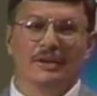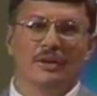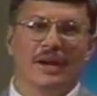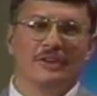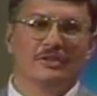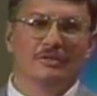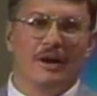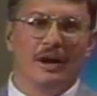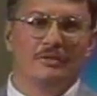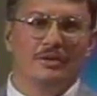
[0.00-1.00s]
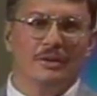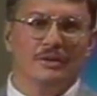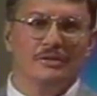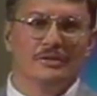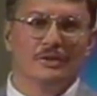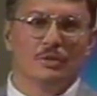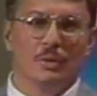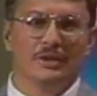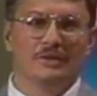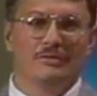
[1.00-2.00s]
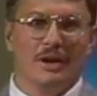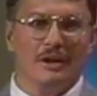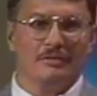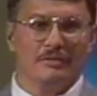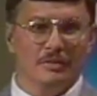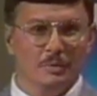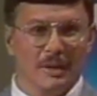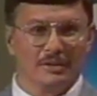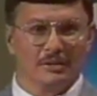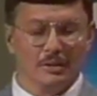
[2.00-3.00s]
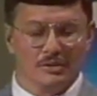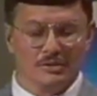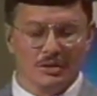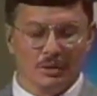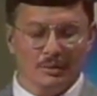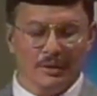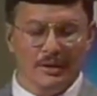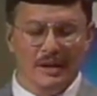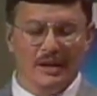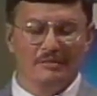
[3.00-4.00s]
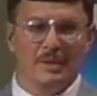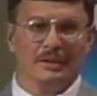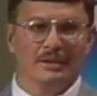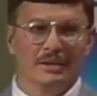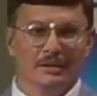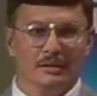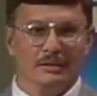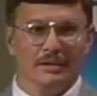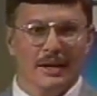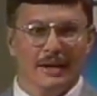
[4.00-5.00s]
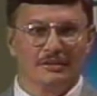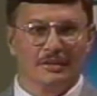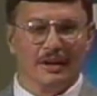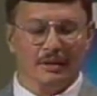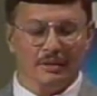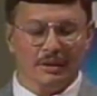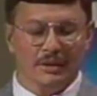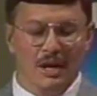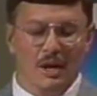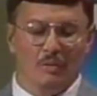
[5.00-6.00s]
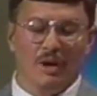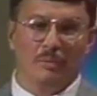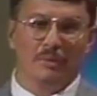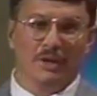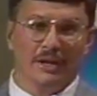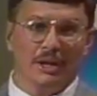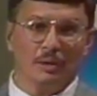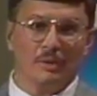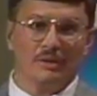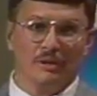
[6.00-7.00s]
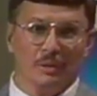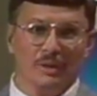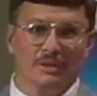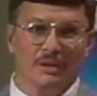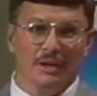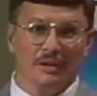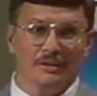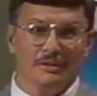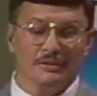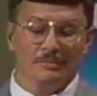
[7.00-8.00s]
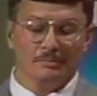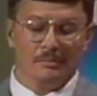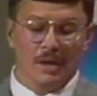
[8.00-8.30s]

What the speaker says: In the last 5 years, 25 of New Mexico's children have been killed accidentally while playing with loaded guns.